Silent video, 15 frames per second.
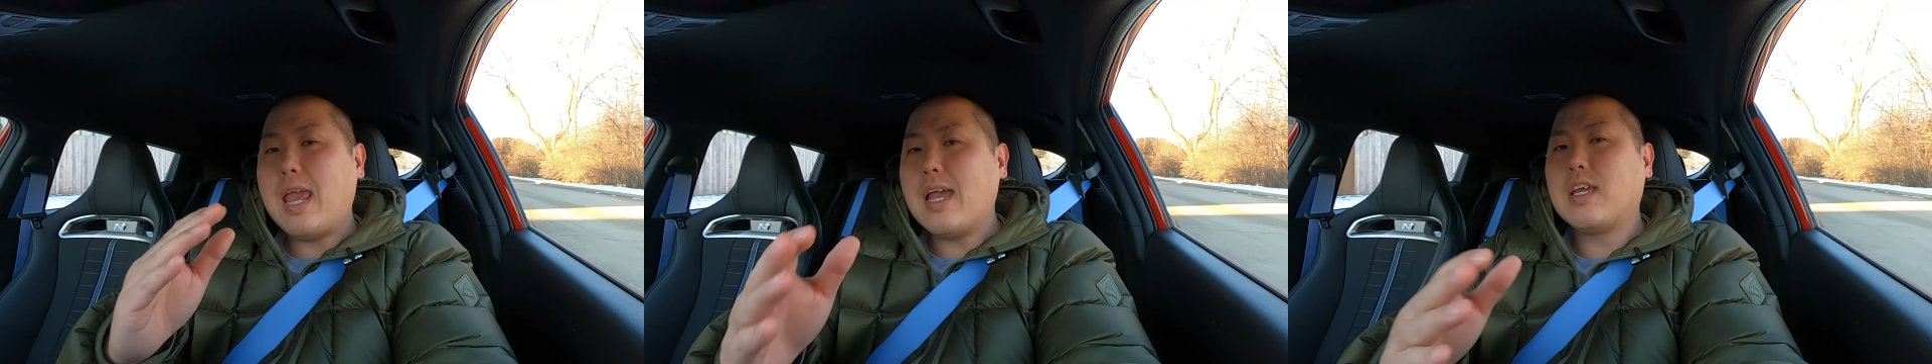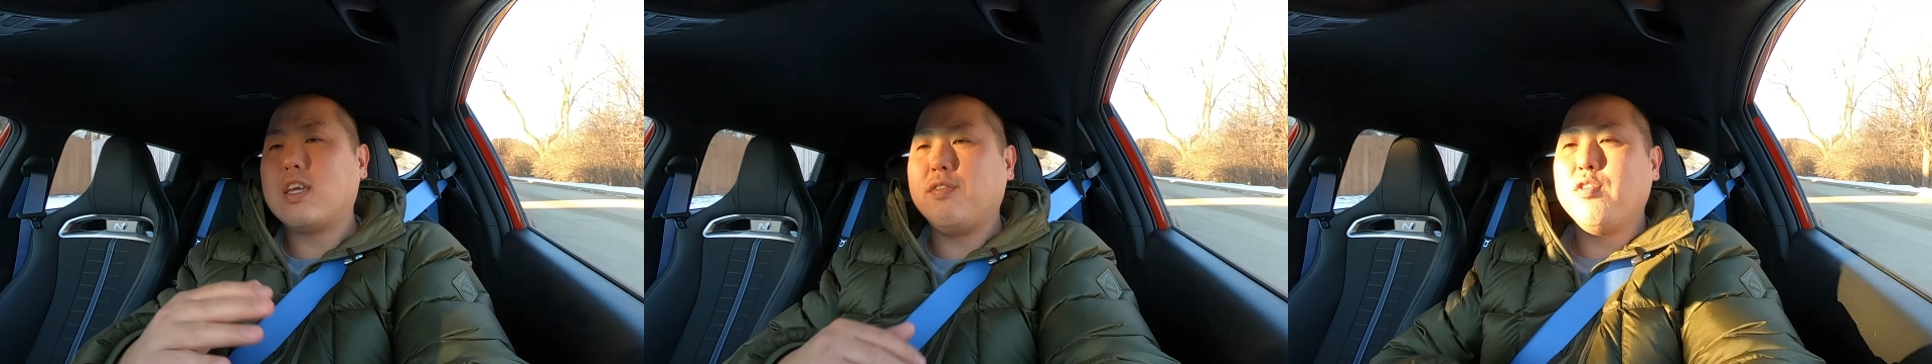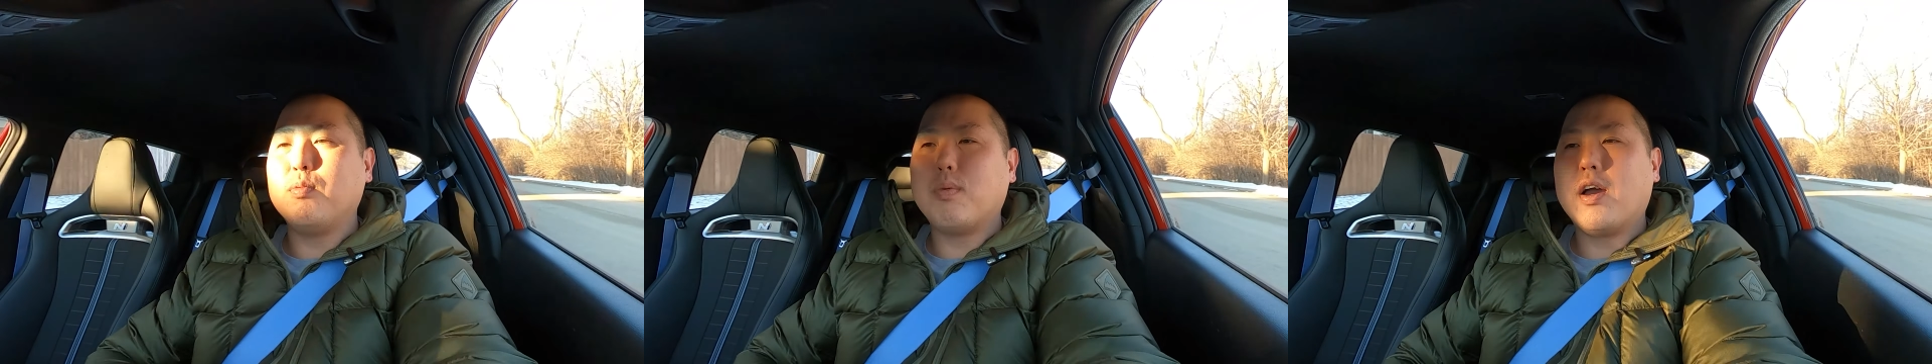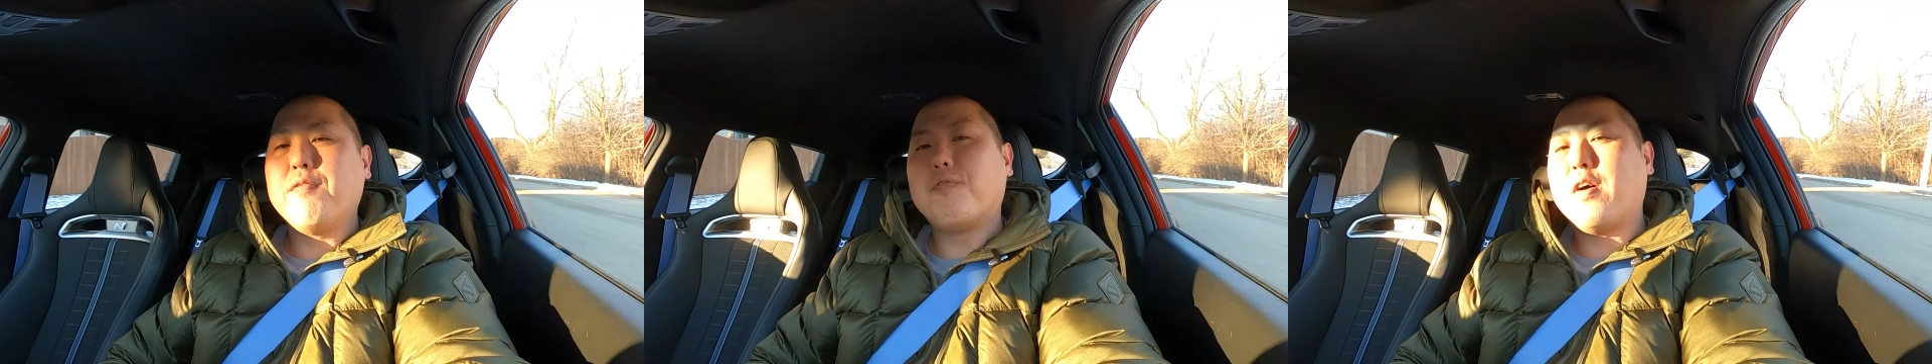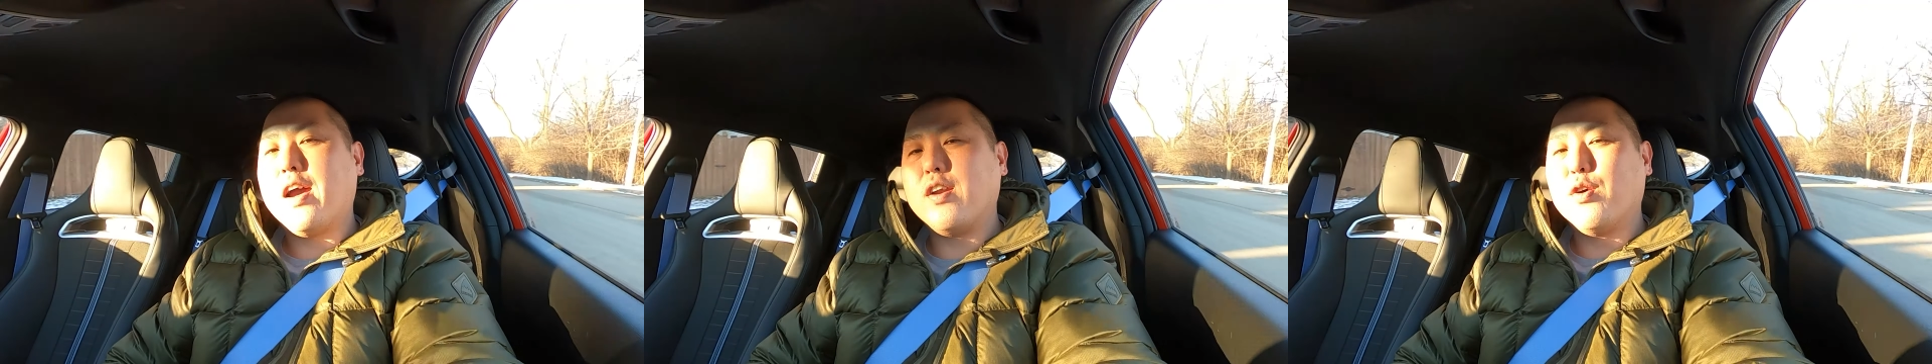and give you
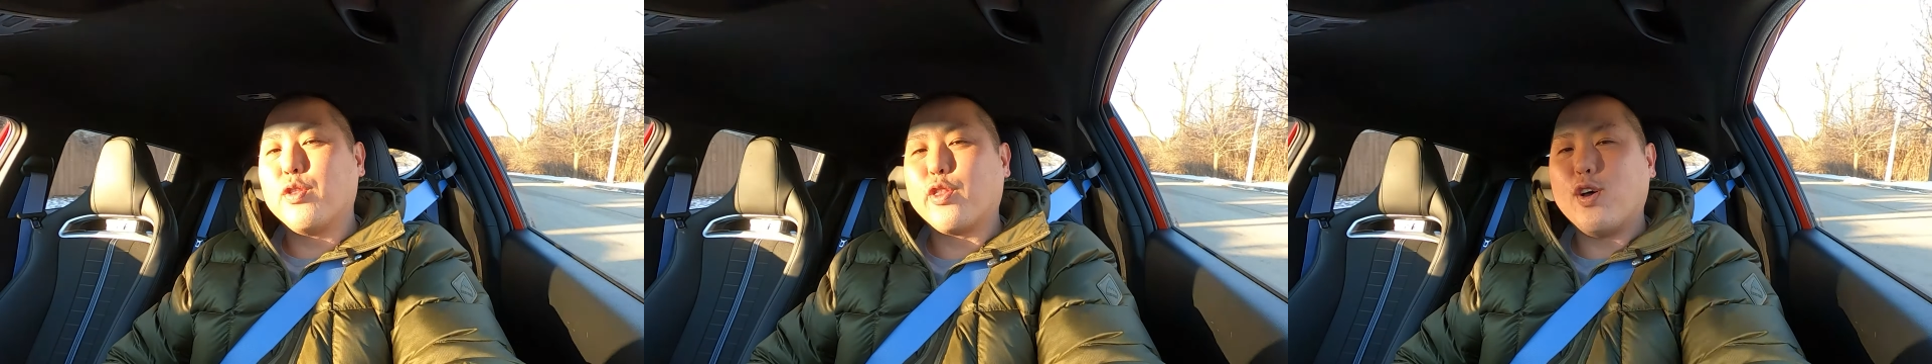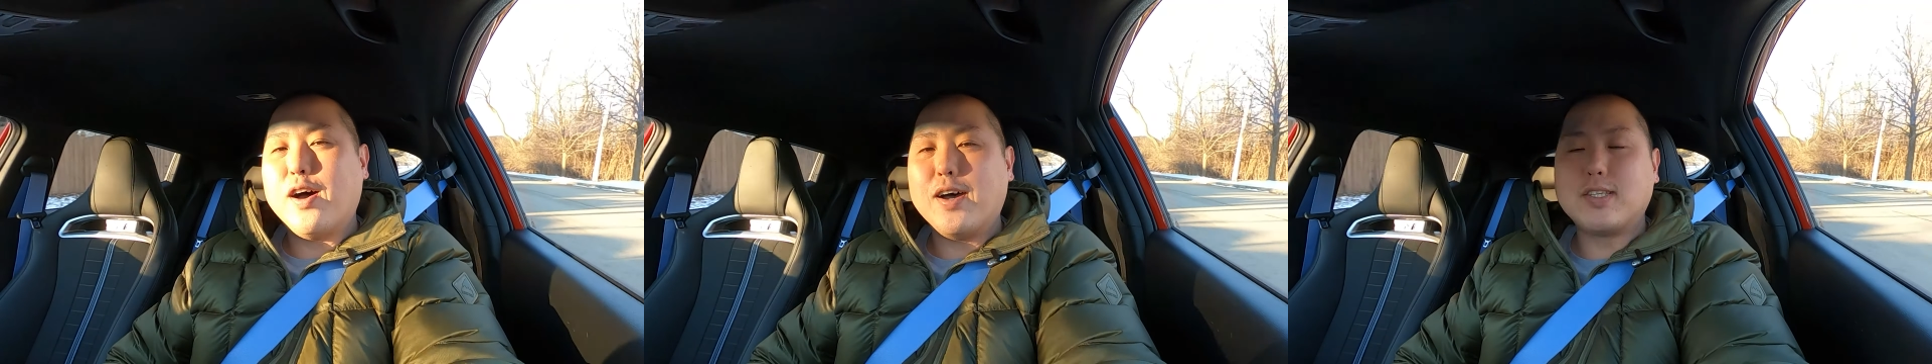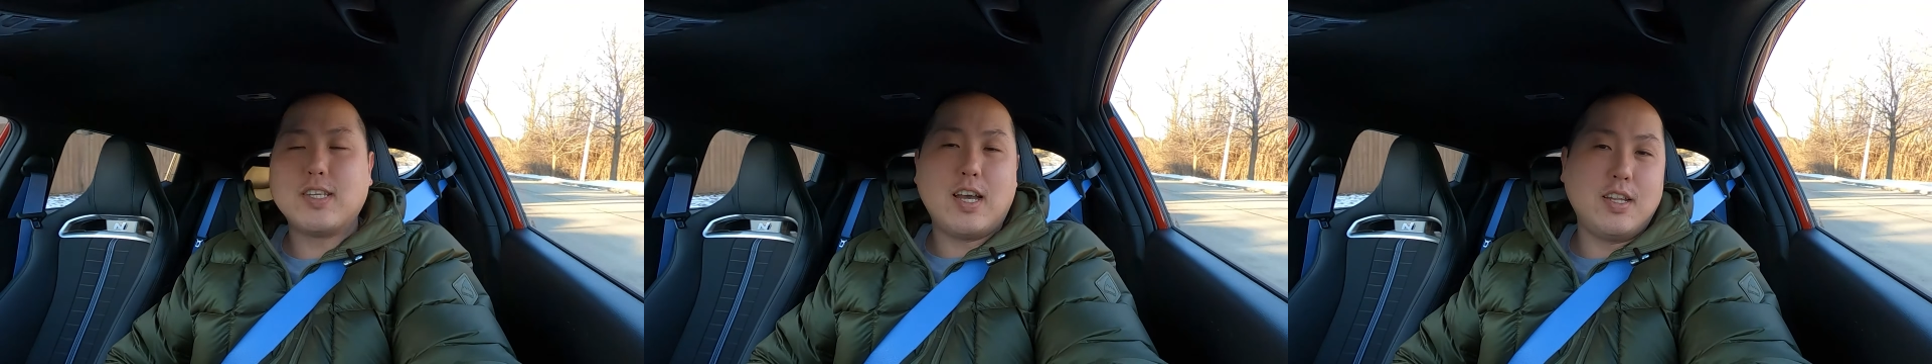my final thoughts